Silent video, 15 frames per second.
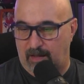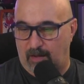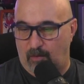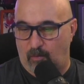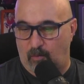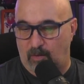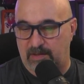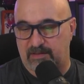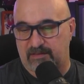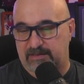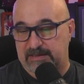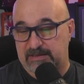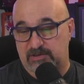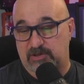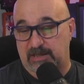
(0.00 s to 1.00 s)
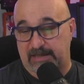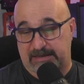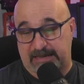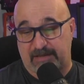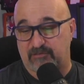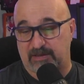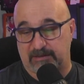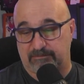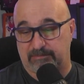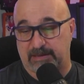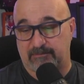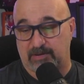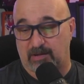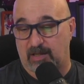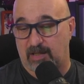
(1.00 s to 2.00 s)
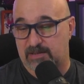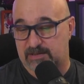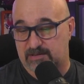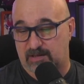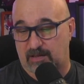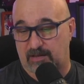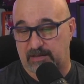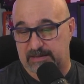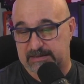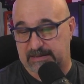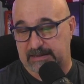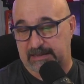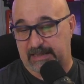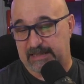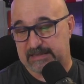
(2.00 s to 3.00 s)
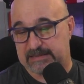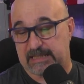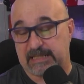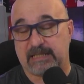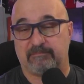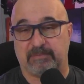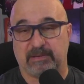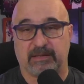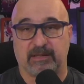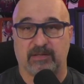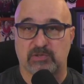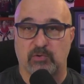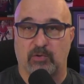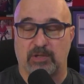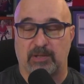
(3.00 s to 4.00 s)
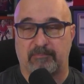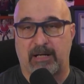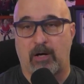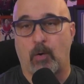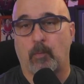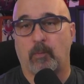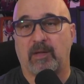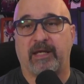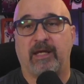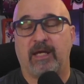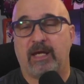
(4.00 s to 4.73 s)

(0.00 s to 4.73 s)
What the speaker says: One of the things you can definitely blame the losses on is the Canadiens' inability to score on the power play.